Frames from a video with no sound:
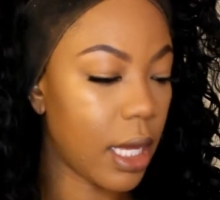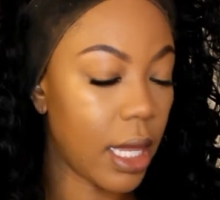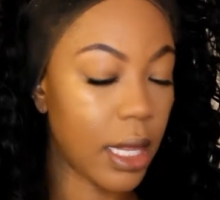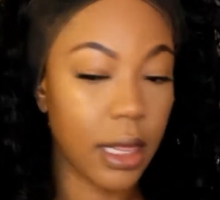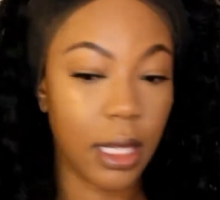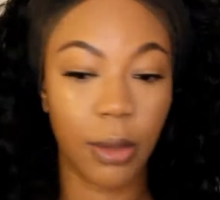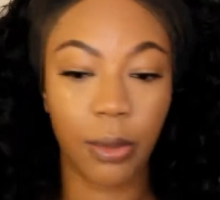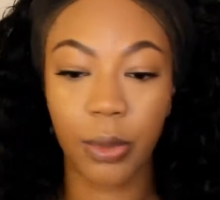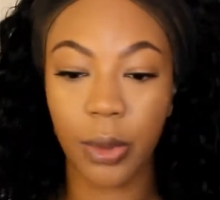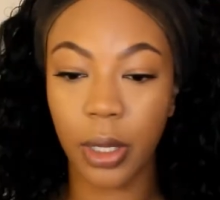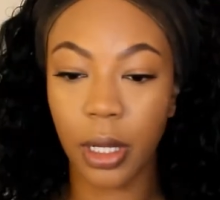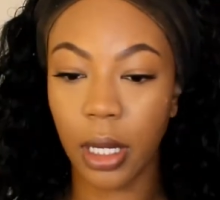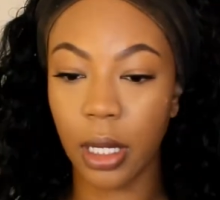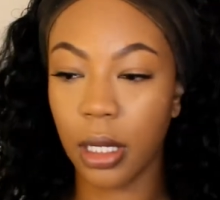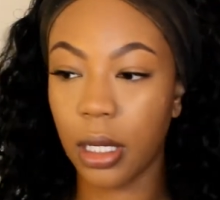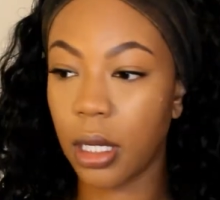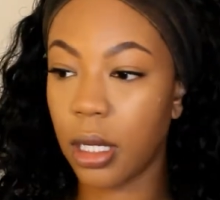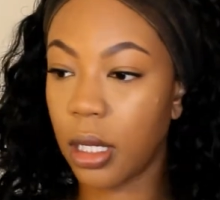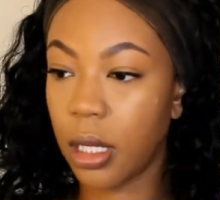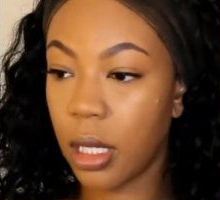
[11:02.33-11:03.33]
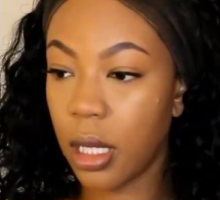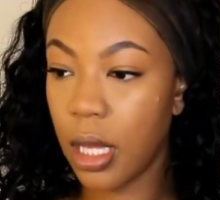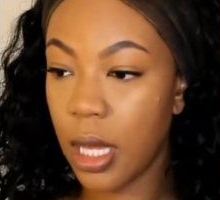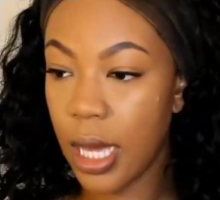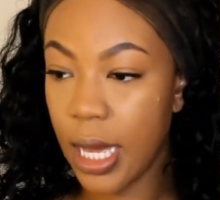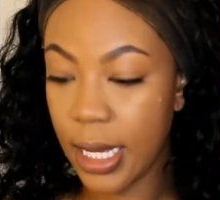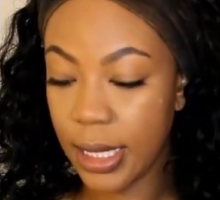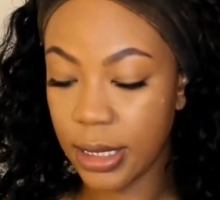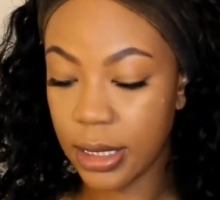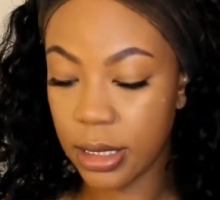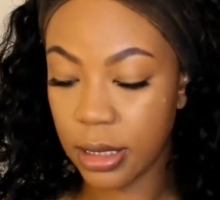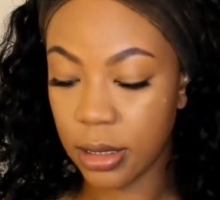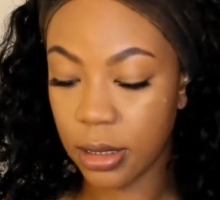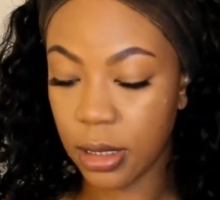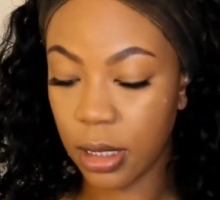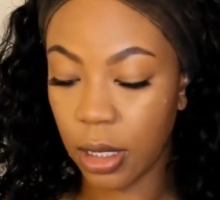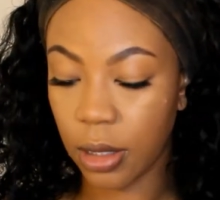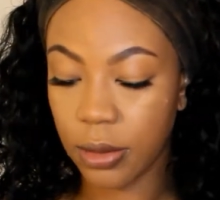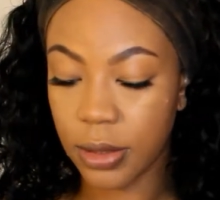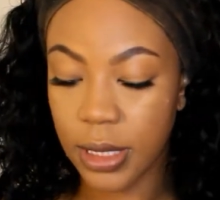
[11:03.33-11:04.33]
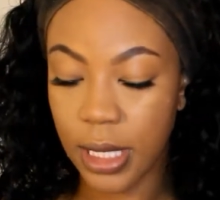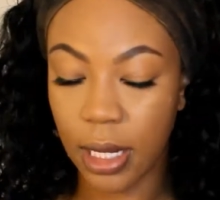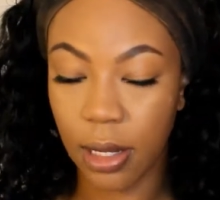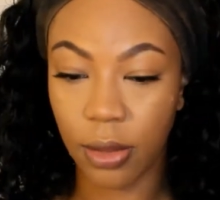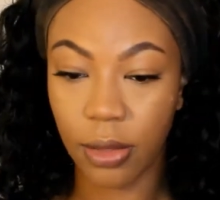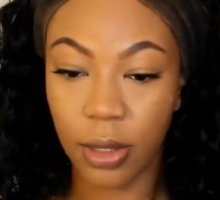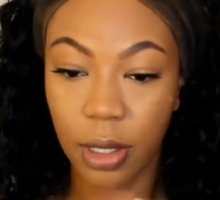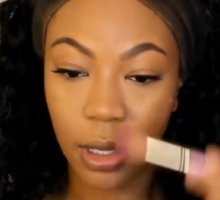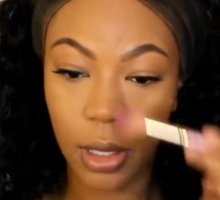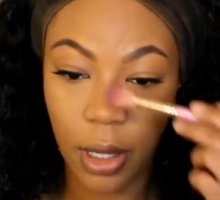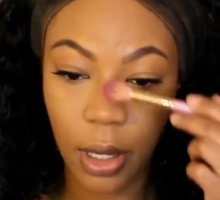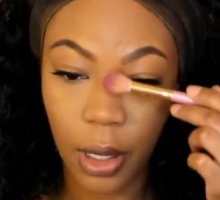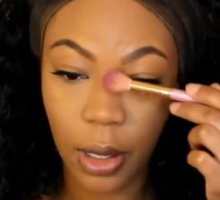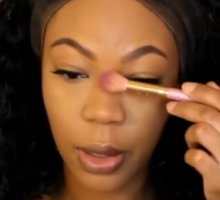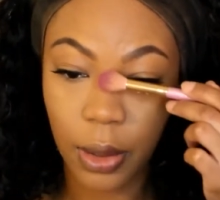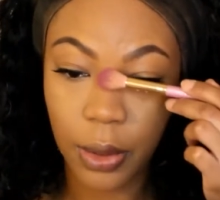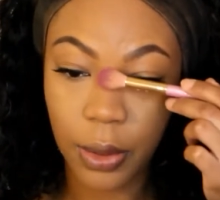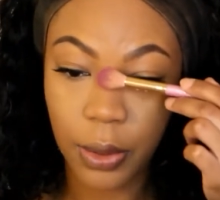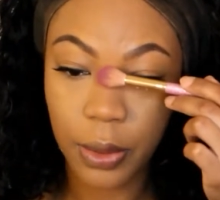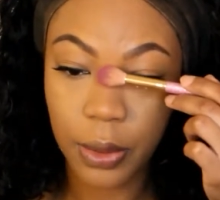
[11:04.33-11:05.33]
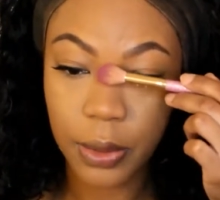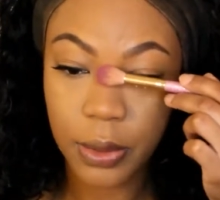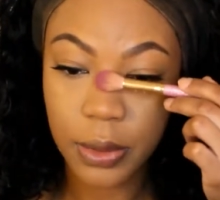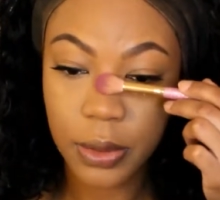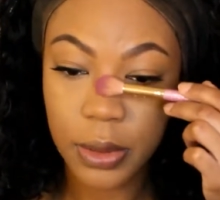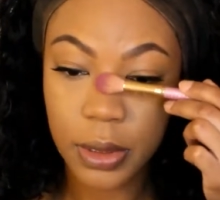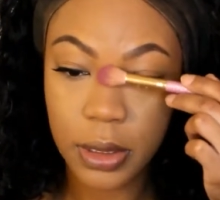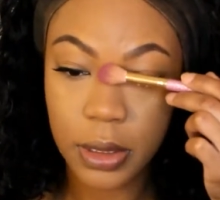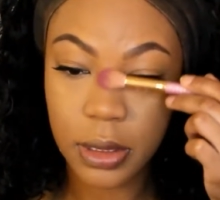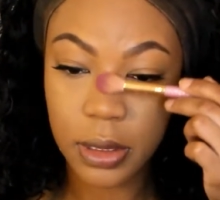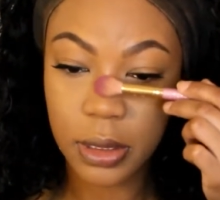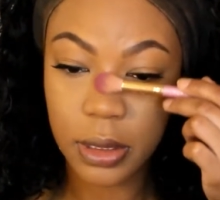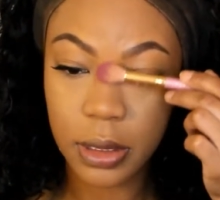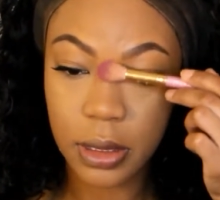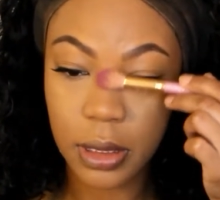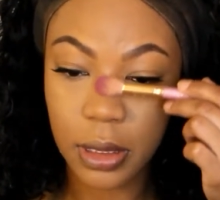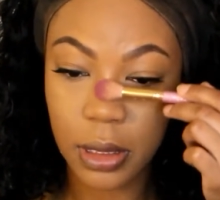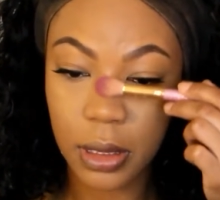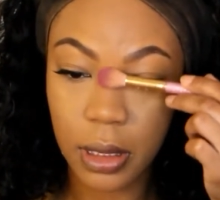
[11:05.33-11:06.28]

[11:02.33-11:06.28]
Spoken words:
And then we're gonna go down the nose.